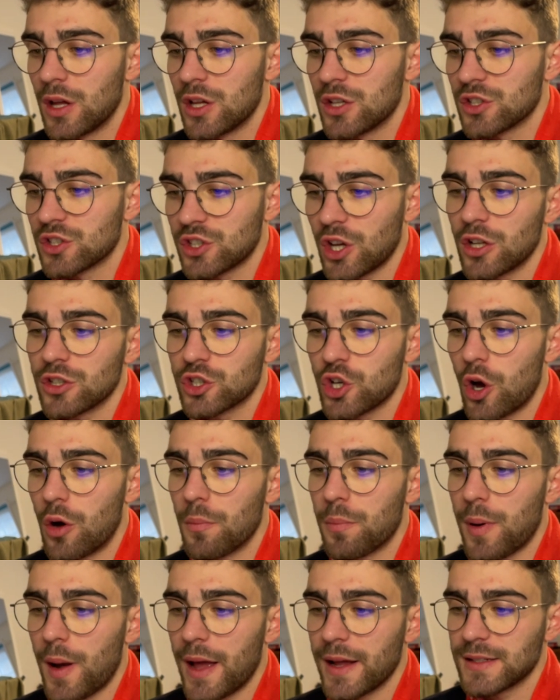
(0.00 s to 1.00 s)
such
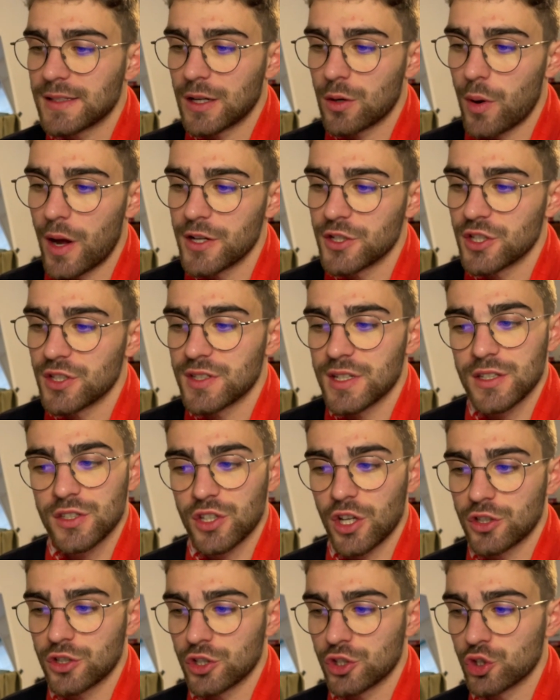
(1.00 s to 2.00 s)
complex equations in
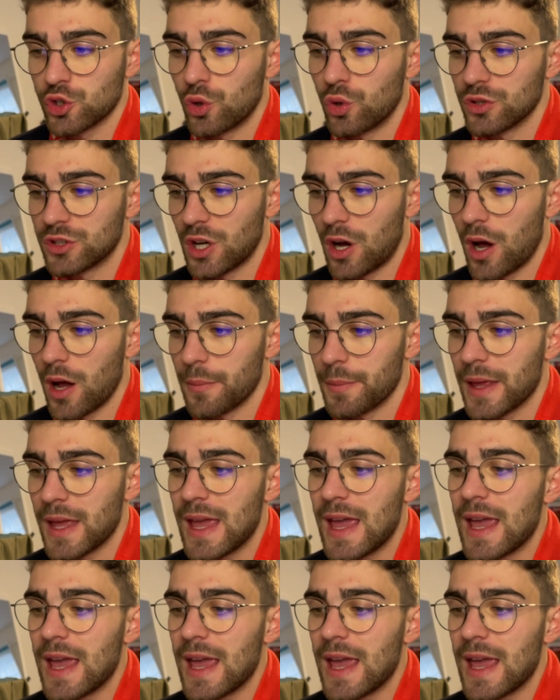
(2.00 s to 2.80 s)
such a short time,